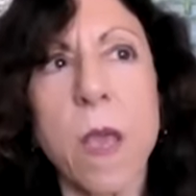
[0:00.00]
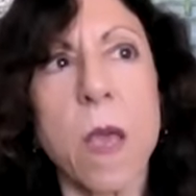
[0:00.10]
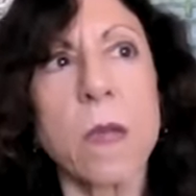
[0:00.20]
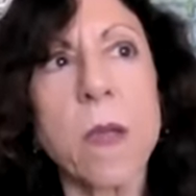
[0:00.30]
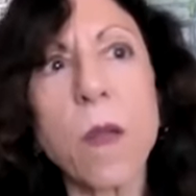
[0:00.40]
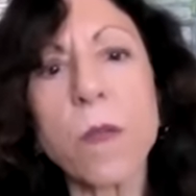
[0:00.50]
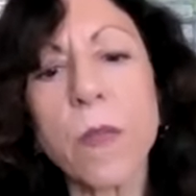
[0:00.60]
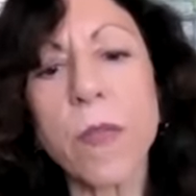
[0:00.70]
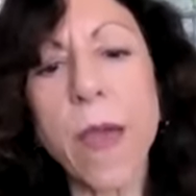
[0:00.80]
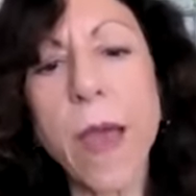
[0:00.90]
Not only
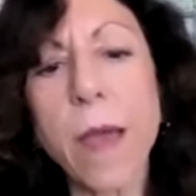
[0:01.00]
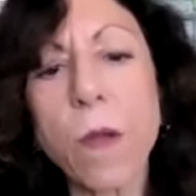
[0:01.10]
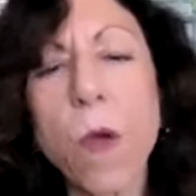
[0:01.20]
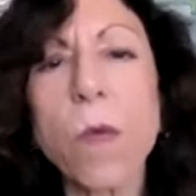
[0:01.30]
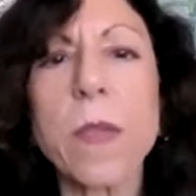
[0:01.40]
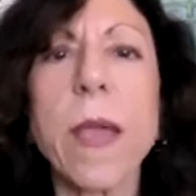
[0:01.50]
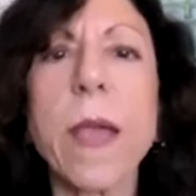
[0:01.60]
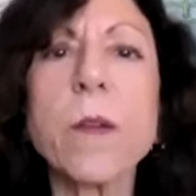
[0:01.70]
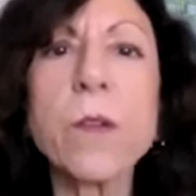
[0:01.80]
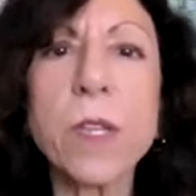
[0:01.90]
that, all the
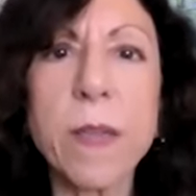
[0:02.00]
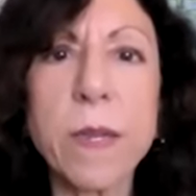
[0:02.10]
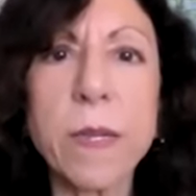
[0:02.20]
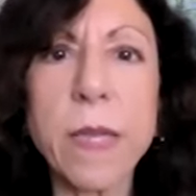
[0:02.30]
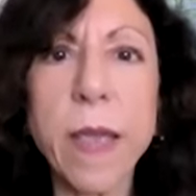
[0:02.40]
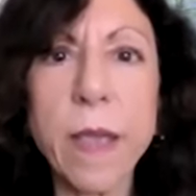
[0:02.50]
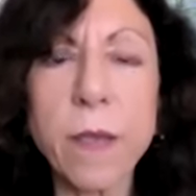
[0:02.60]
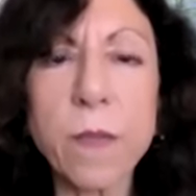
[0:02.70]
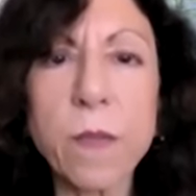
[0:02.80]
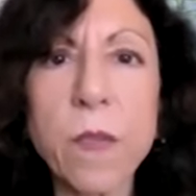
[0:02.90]
energy that it
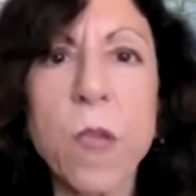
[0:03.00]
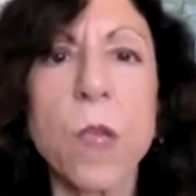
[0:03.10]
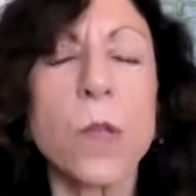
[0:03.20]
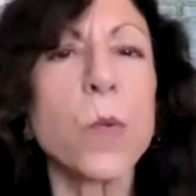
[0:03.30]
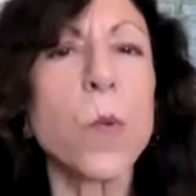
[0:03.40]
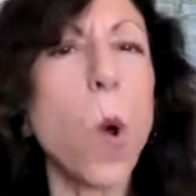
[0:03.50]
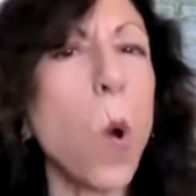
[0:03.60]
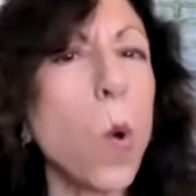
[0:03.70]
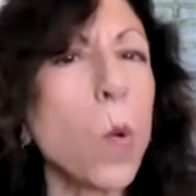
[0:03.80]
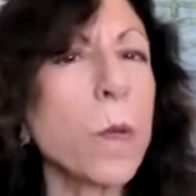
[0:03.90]
takes to
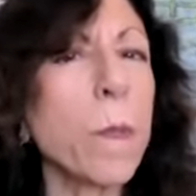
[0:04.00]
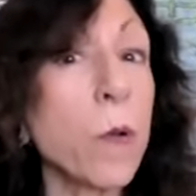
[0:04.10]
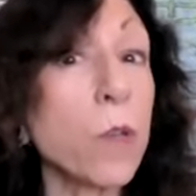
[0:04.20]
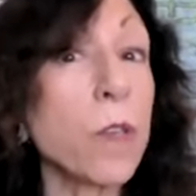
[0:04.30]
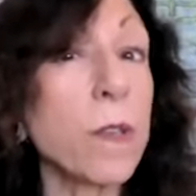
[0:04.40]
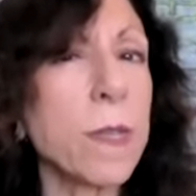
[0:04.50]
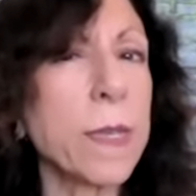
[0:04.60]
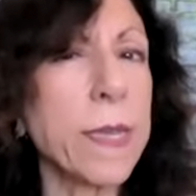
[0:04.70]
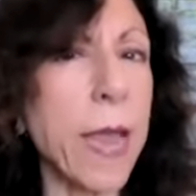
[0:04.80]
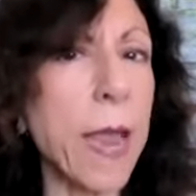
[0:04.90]
hold emotions
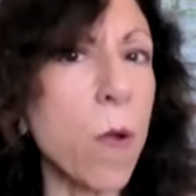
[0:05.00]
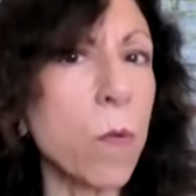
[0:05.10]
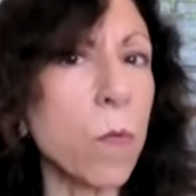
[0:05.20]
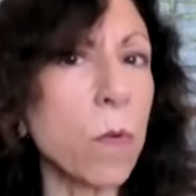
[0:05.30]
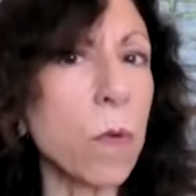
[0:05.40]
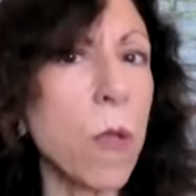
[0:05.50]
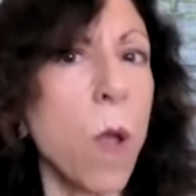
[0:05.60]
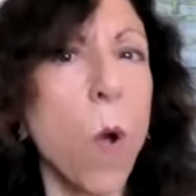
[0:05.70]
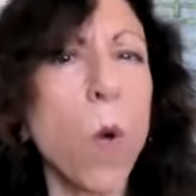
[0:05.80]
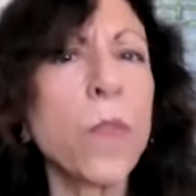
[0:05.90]
down,
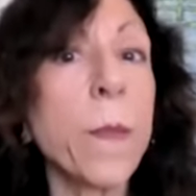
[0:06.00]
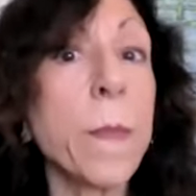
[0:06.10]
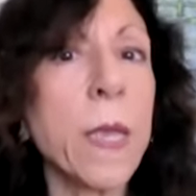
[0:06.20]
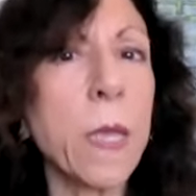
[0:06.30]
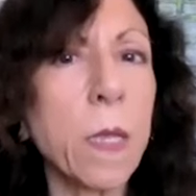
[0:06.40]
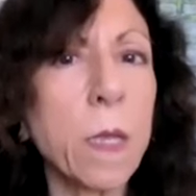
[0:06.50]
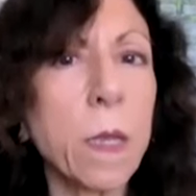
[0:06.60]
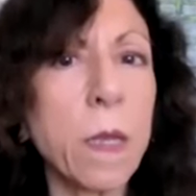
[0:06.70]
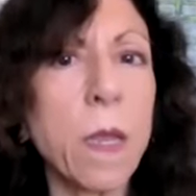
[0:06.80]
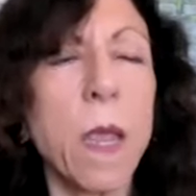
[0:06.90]
hold them
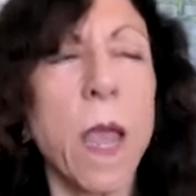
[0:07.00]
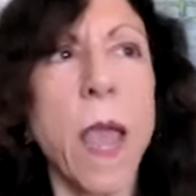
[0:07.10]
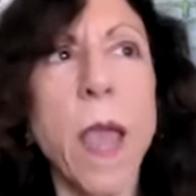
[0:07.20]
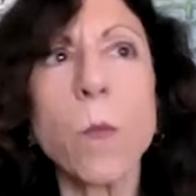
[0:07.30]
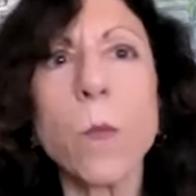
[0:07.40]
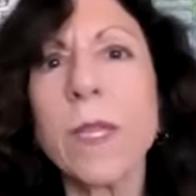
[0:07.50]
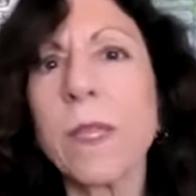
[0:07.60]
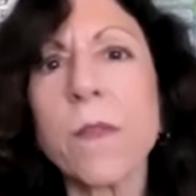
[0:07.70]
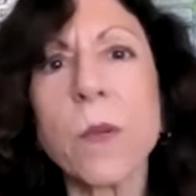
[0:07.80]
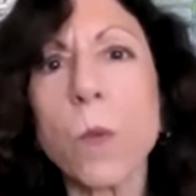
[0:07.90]
in. And we
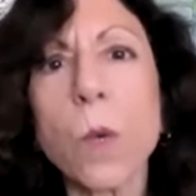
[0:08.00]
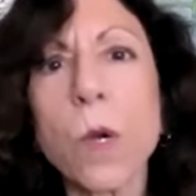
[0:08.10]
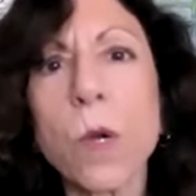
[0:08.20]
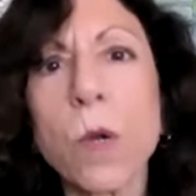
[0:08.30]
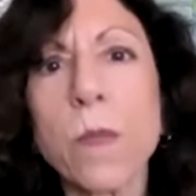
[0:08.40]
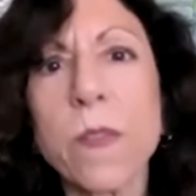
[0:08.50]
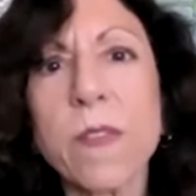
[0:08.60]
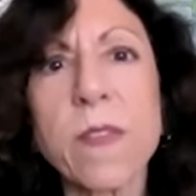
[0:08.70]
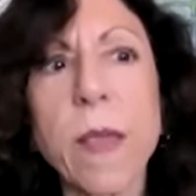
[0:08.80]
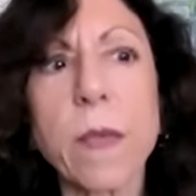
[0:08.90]
live in a world
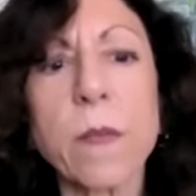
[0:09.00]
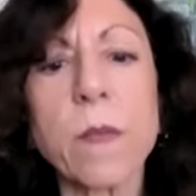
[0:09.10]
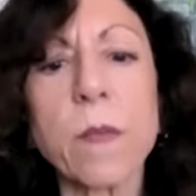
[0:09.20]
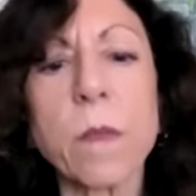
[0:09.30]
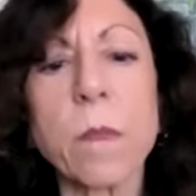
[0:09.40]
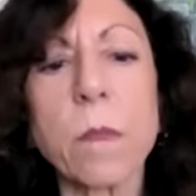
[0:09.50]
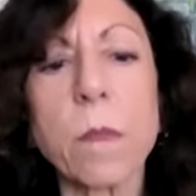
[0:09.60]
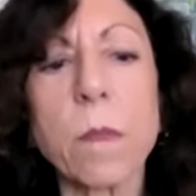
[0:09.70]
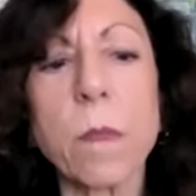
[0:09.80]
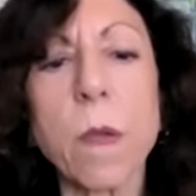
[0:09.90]
that says,
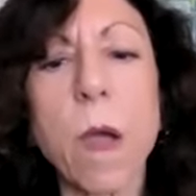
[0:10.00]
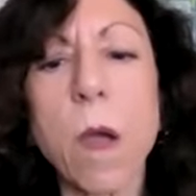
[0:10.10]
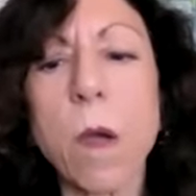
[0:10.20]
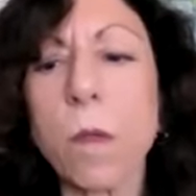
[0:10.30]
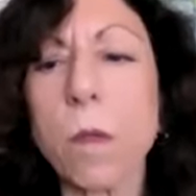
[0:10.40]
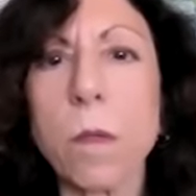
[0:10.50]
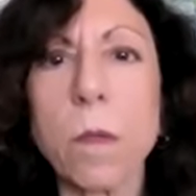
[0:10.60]
oh,